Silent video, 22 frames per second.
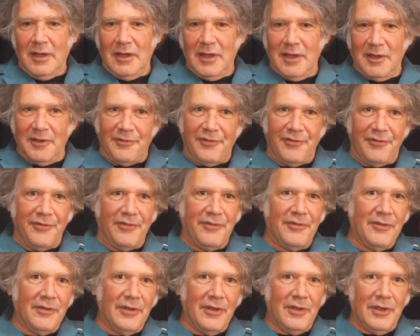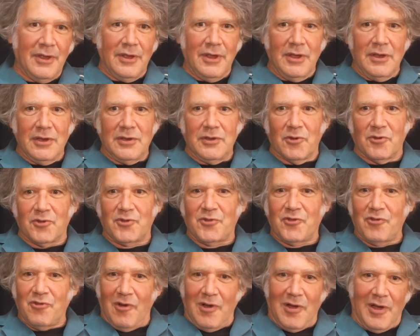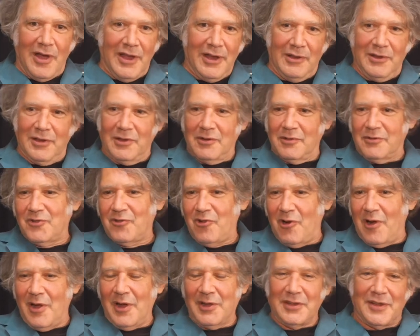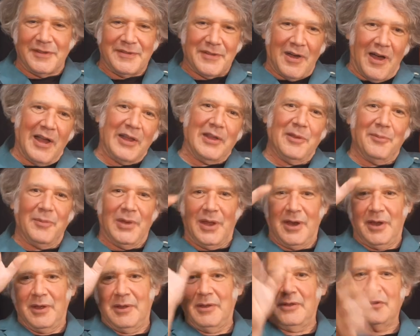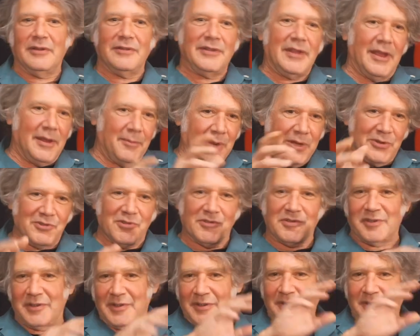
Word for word: if you're trying you're trying to document it and take pictures on